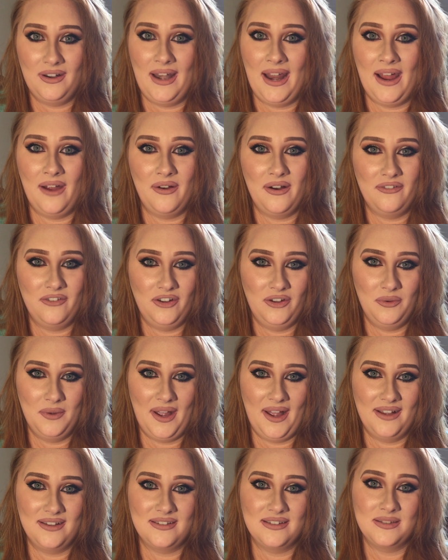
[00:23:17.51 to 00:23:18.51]
and however you
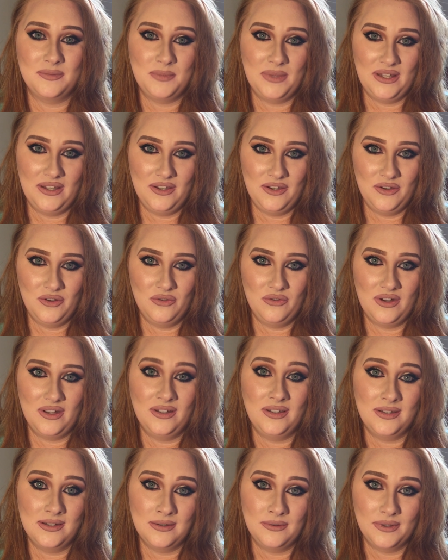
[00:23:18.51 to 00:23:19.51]
act, just be you
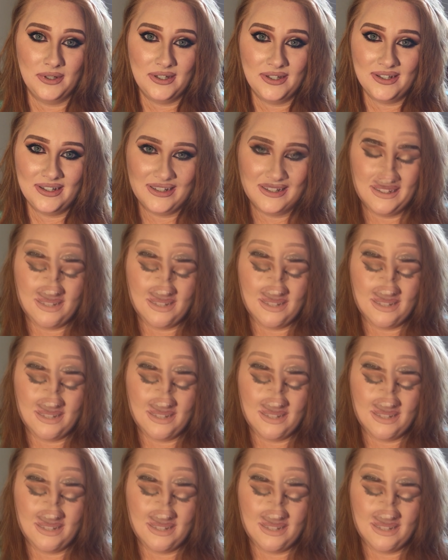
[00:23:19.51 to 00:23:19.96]
and do it.